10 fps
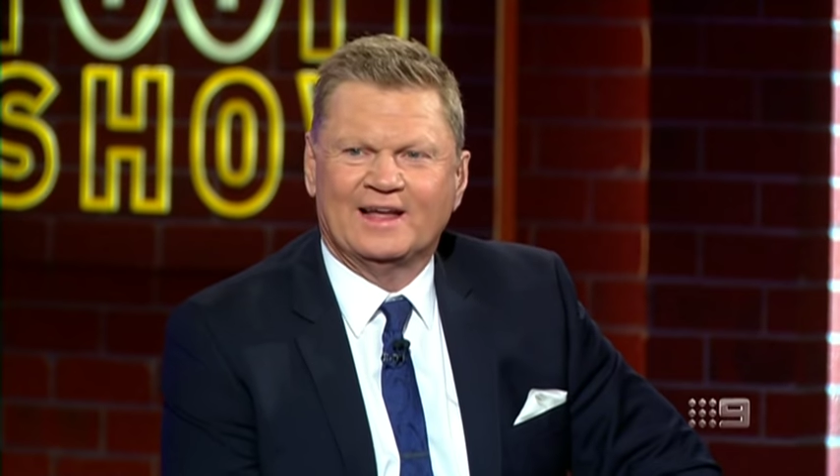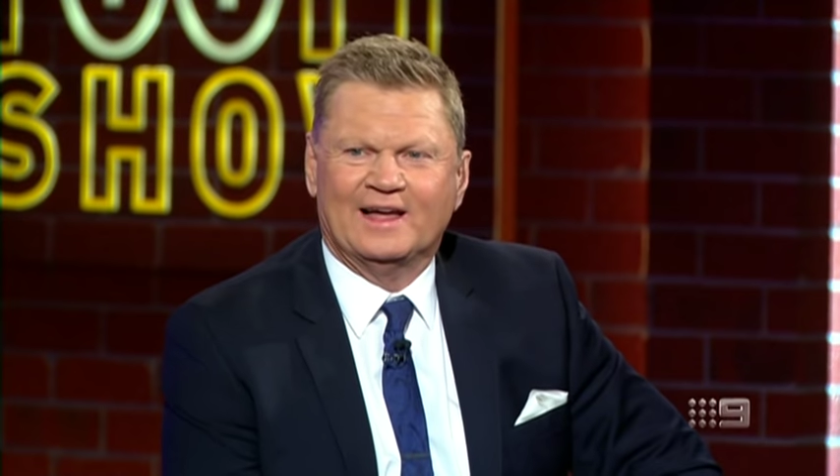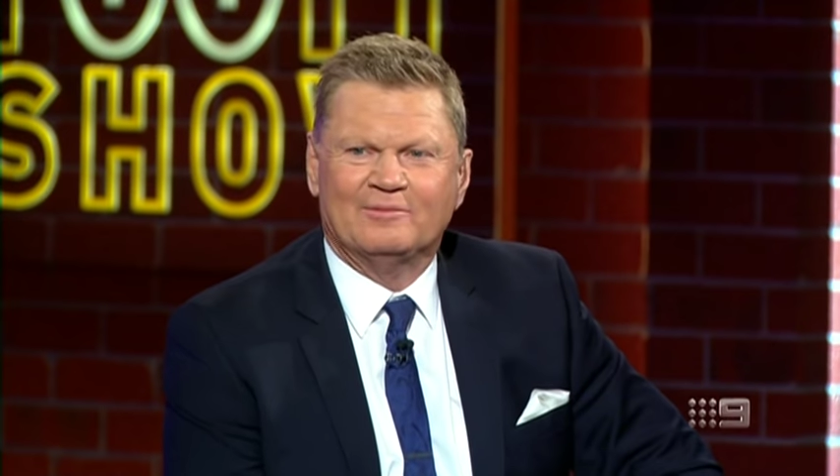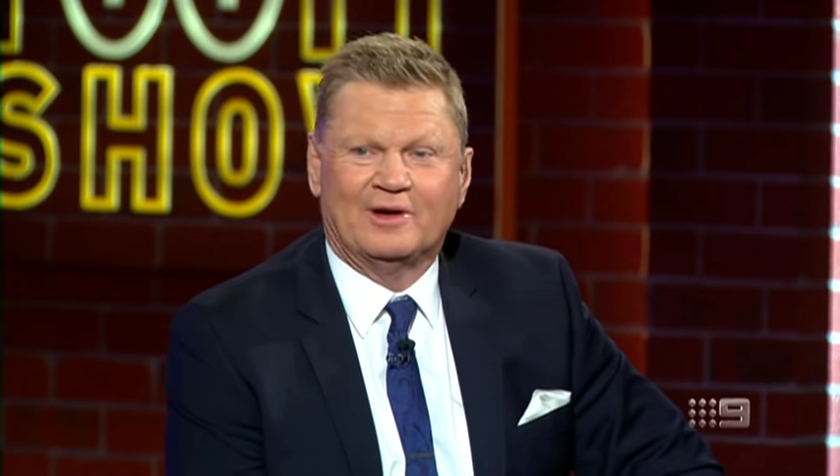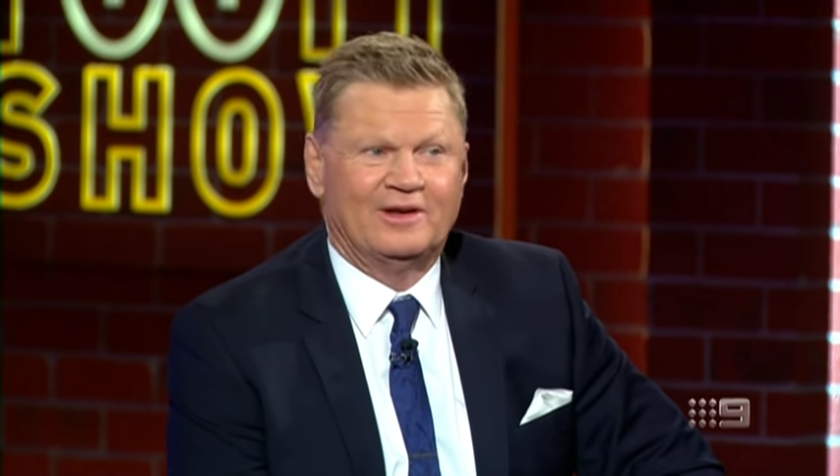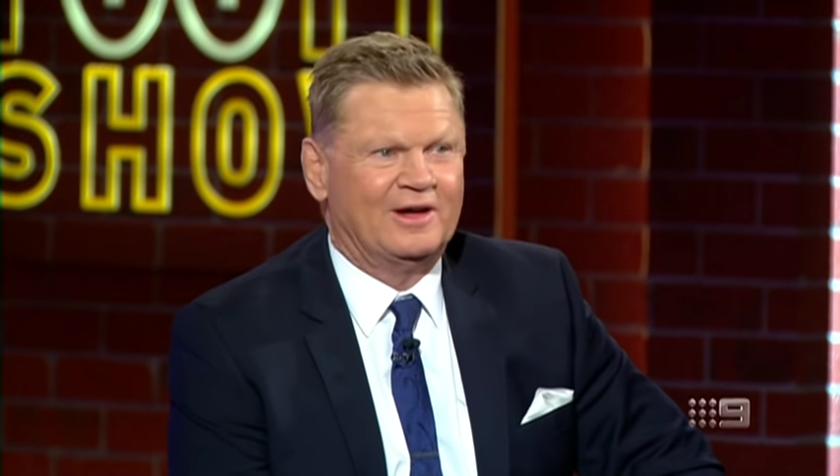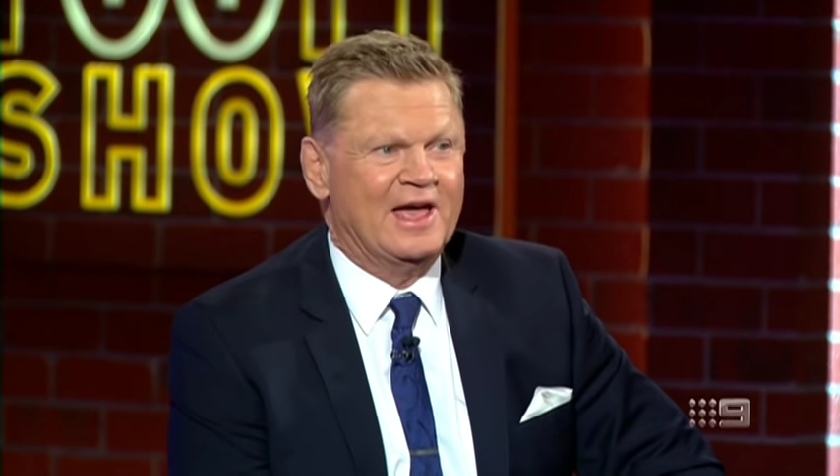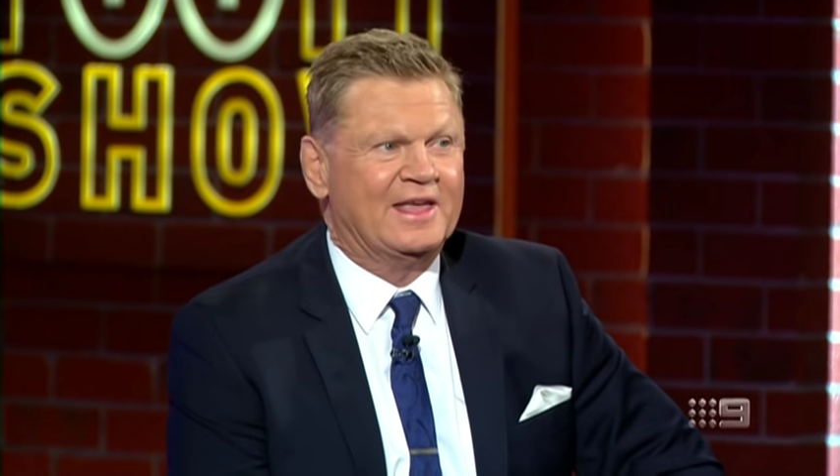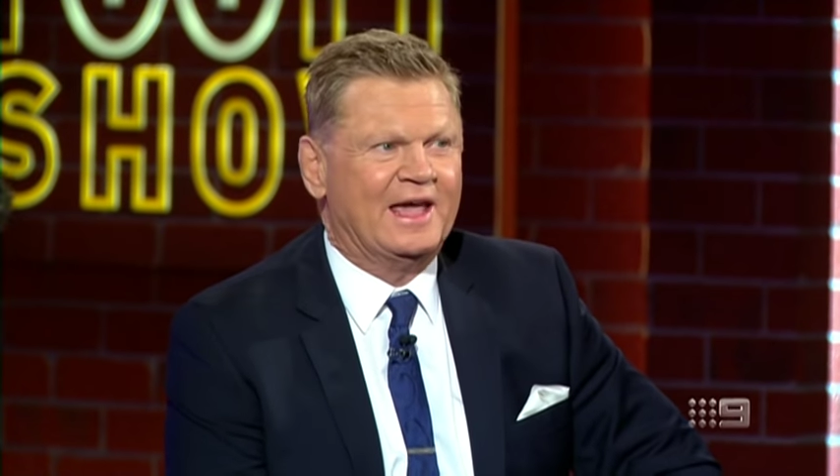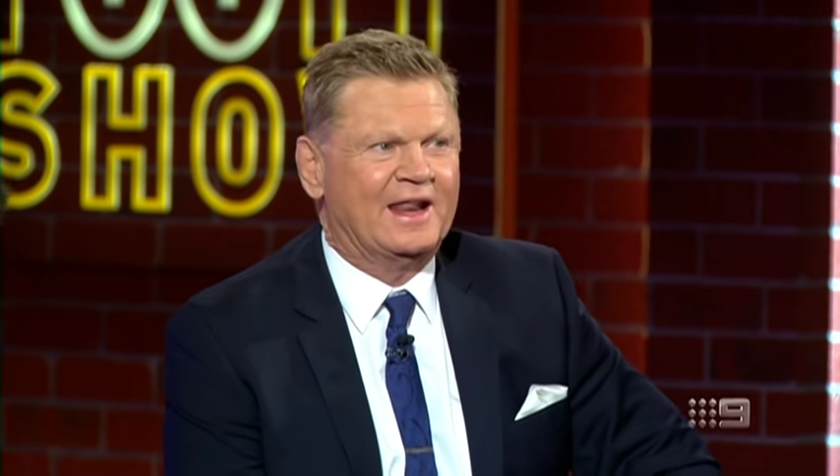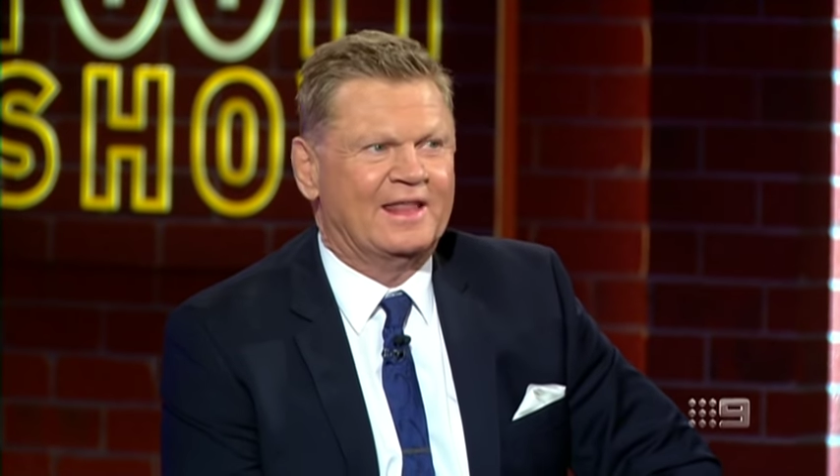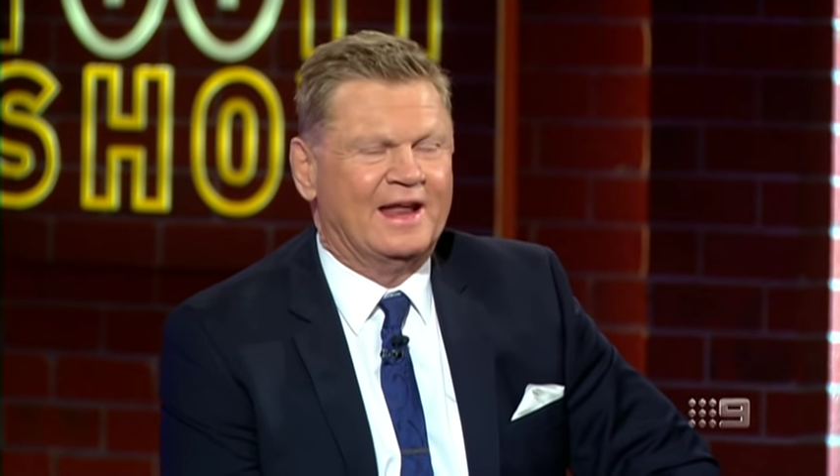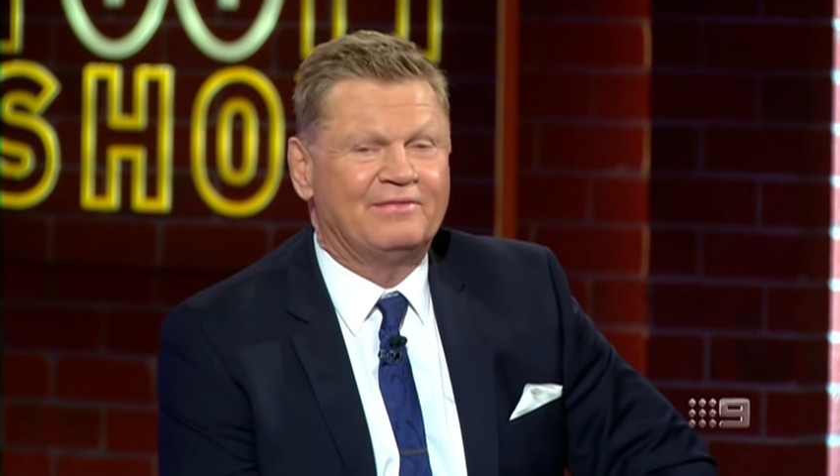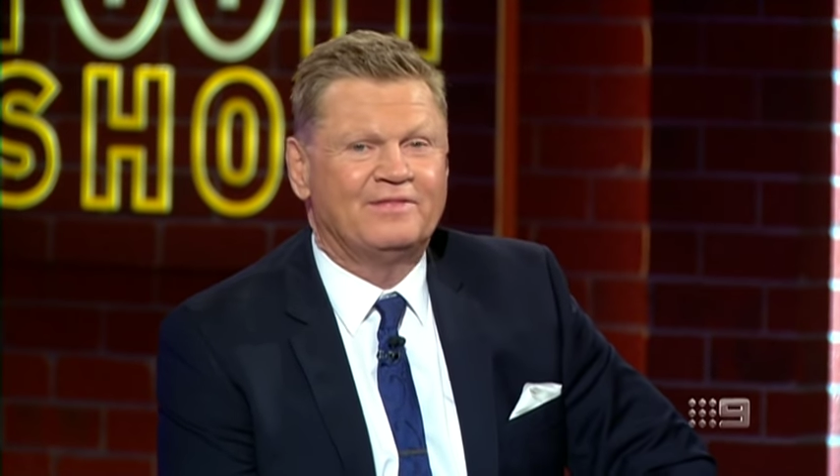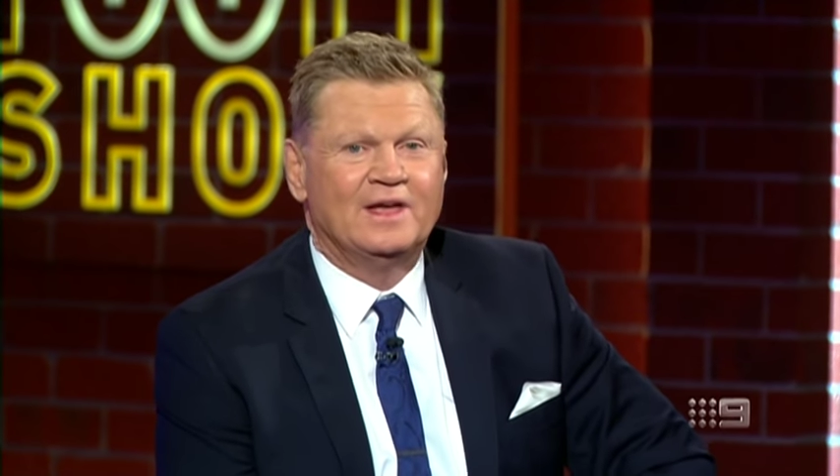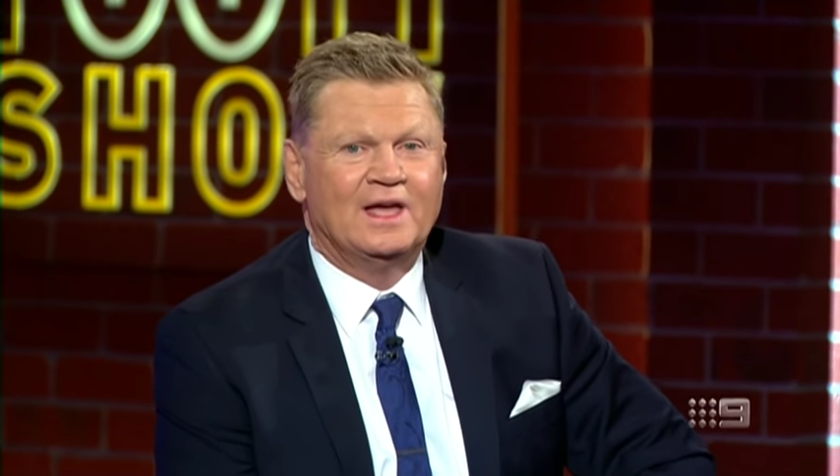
I don't get it enough.